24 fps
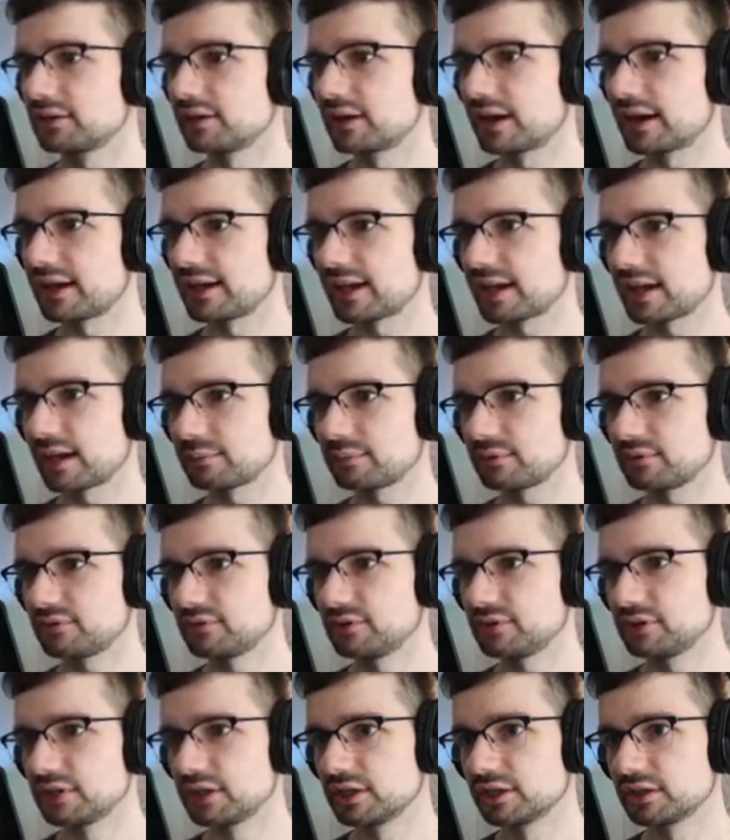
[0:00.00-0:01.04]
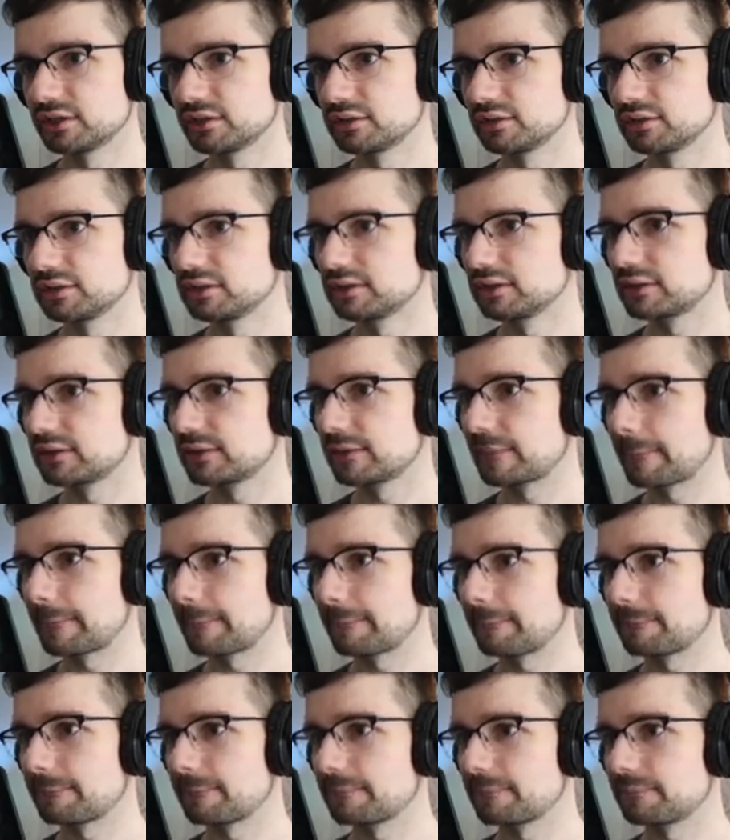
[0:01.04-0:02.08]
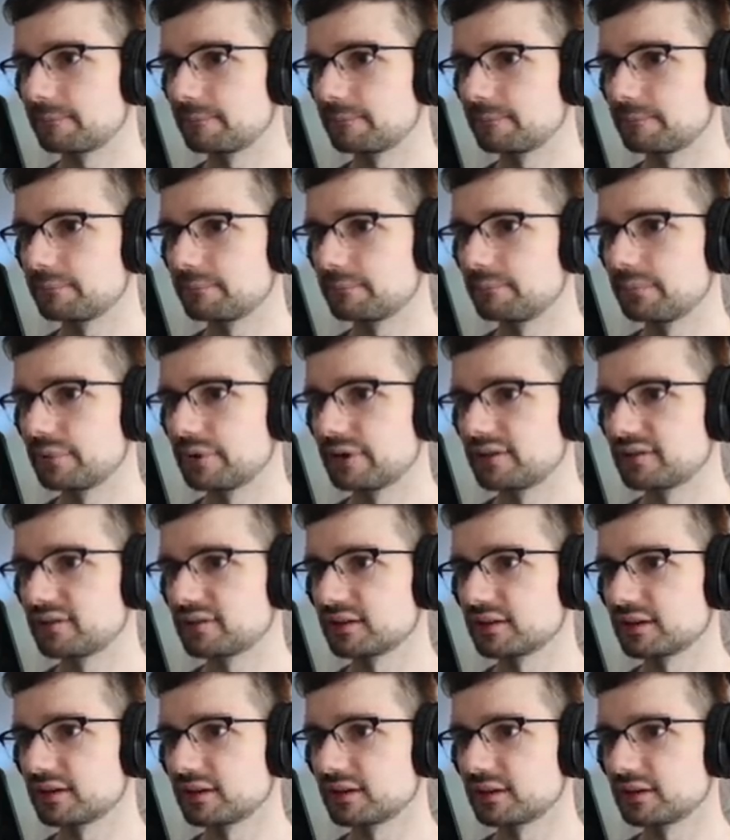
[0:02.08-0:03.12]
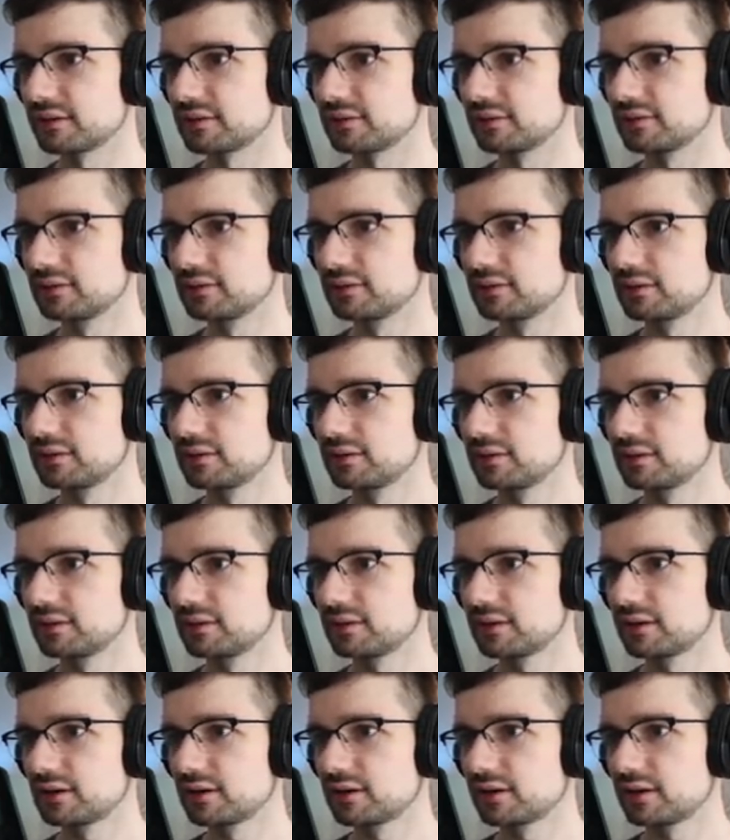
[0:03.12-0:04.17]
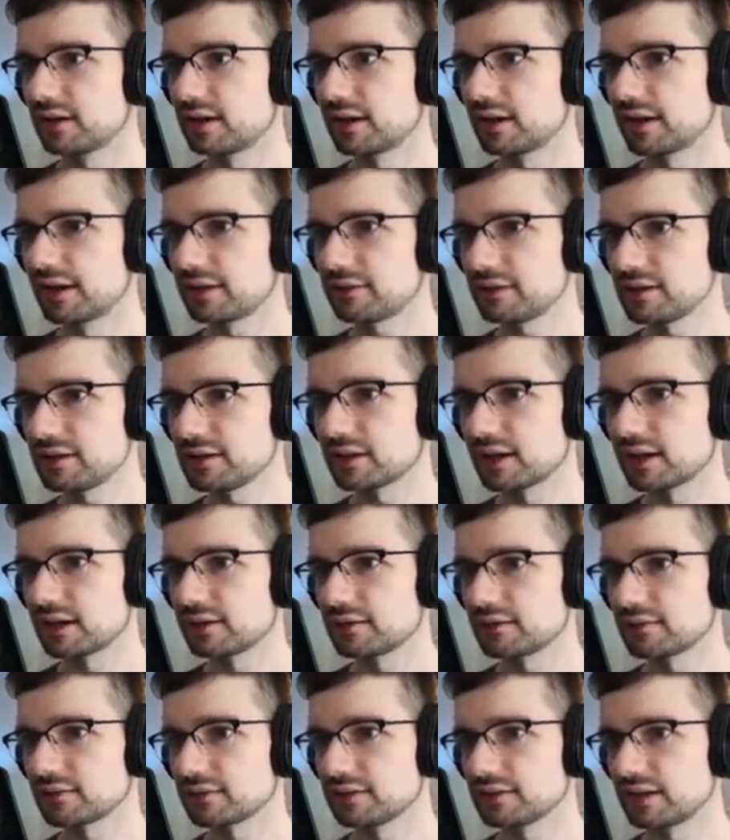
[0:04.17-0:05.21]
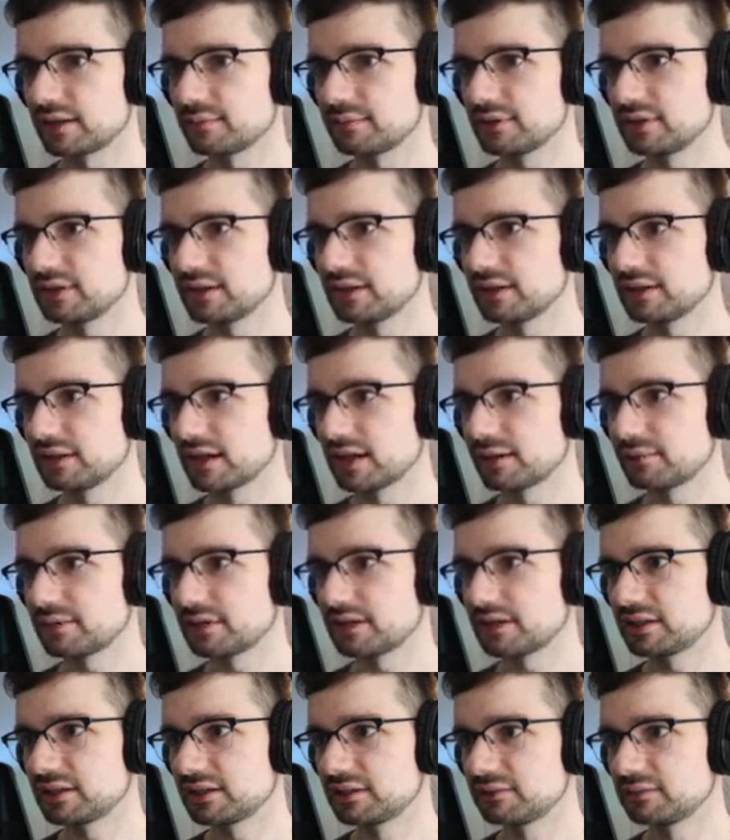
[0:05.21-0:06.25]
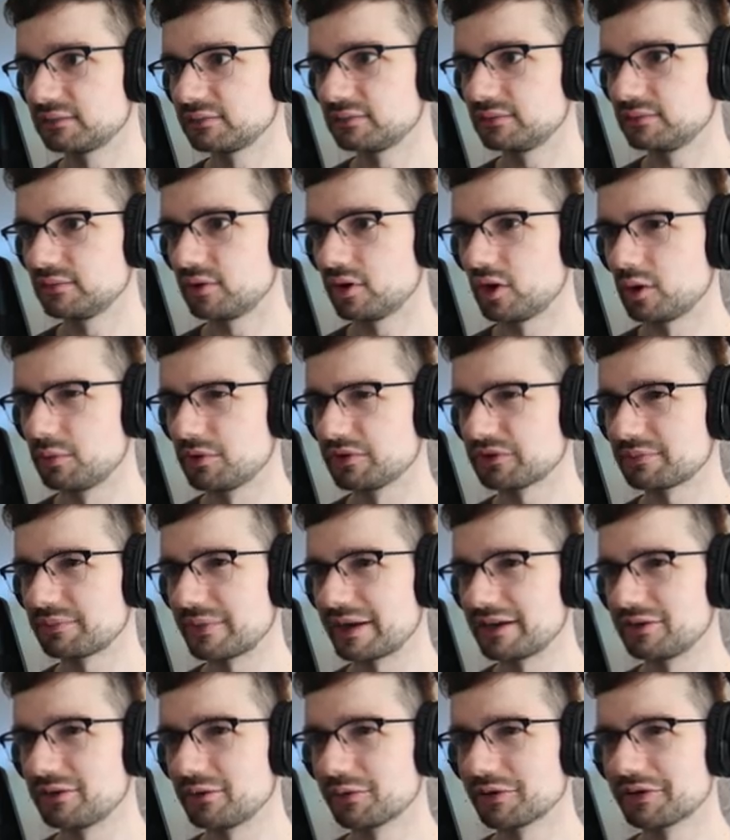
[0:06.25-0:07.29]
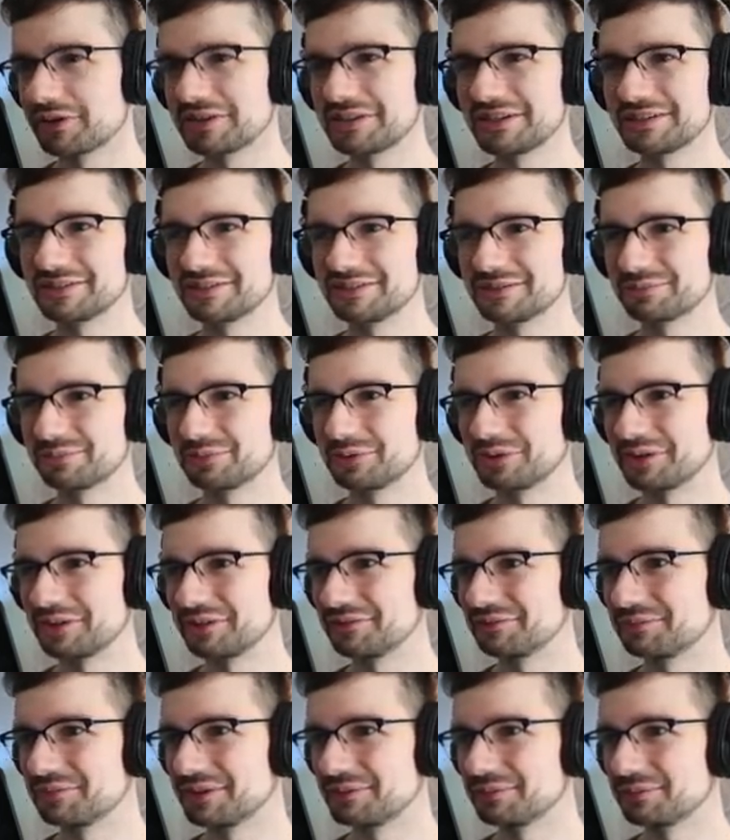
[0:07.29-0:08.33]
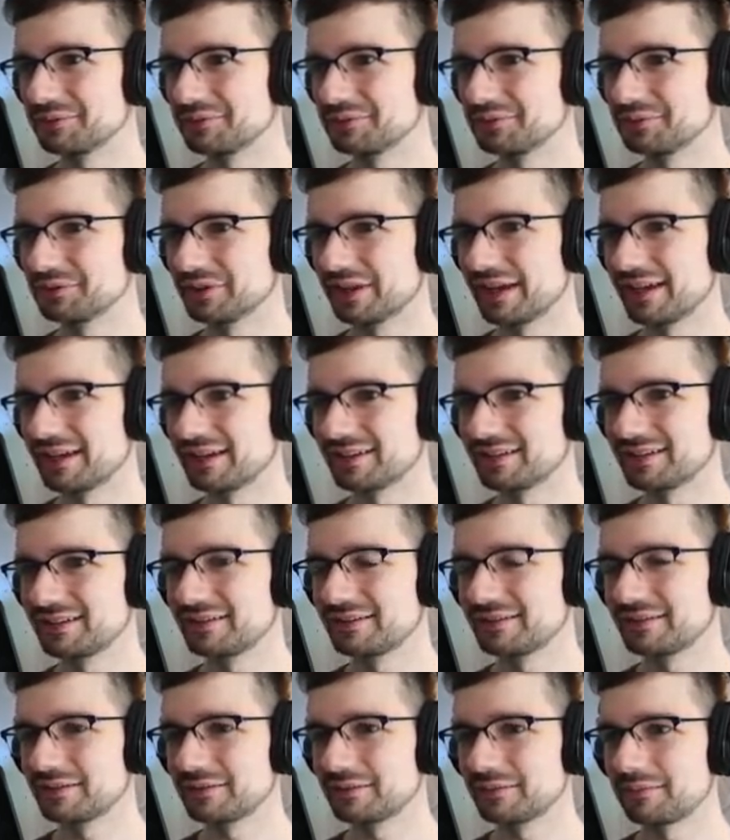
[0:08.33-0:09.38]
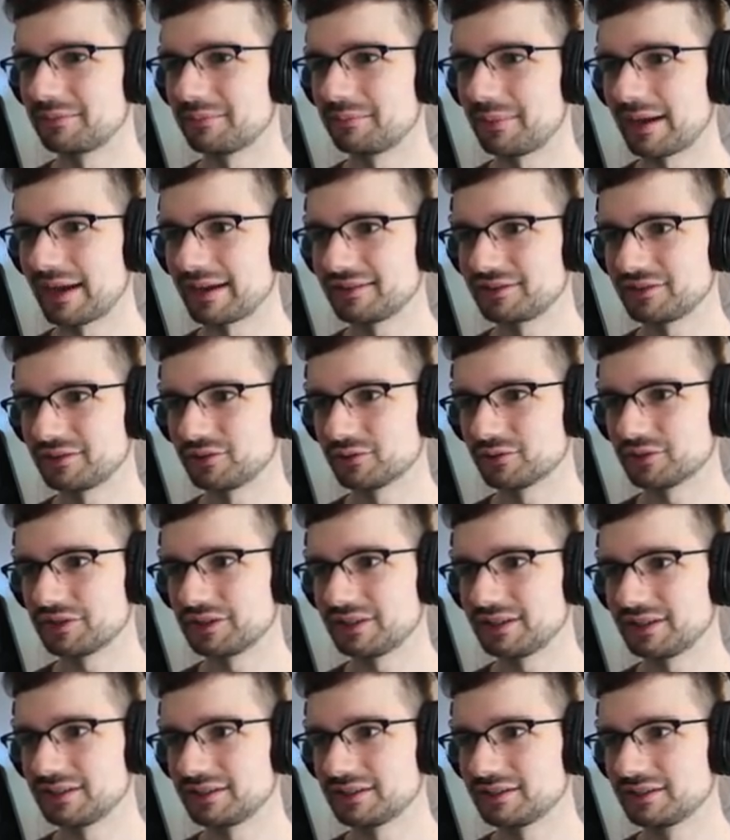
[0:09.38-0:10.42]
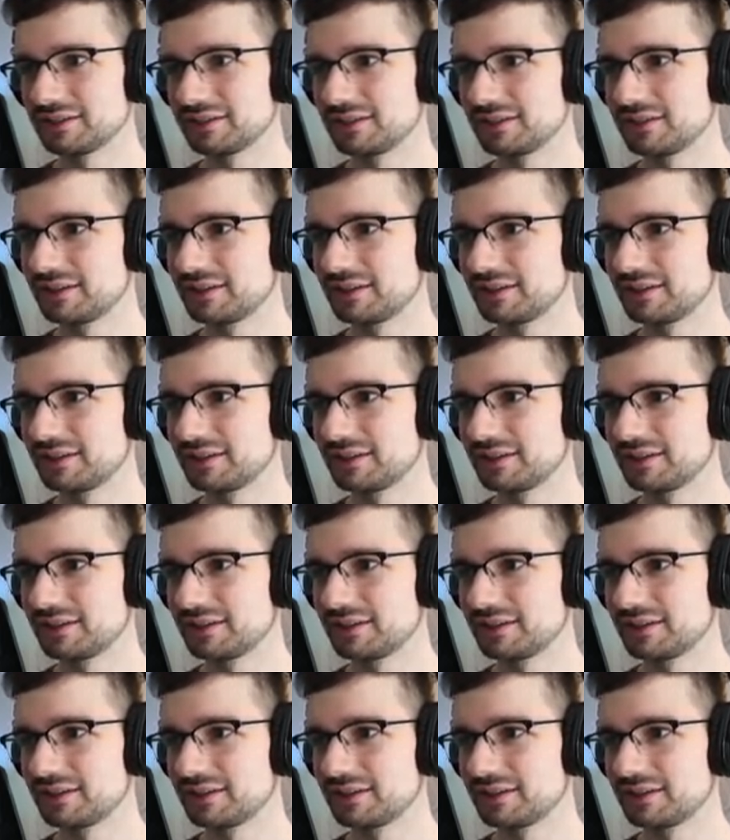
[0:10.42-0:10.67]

I happened to go, but uh, I think honestly, I'm in a I'm in a almost minority at this point of people who like my degree